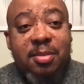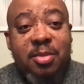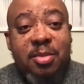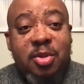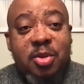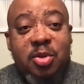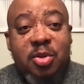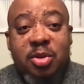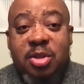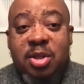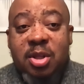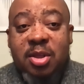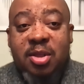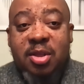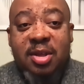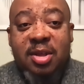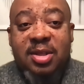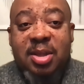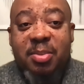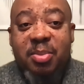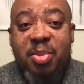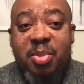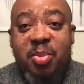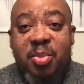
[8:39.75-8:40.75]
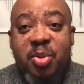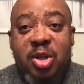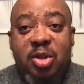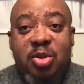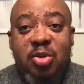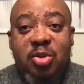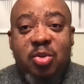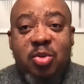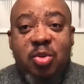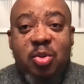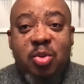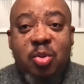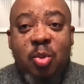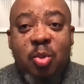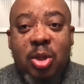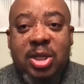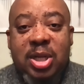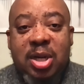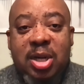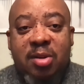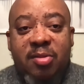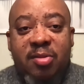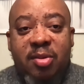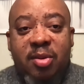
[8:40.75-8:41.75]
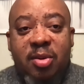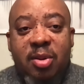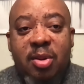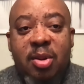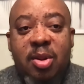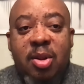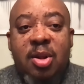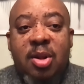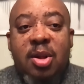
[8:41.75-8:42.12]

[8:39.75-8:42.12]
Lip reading: So those are things that people need to watch out for.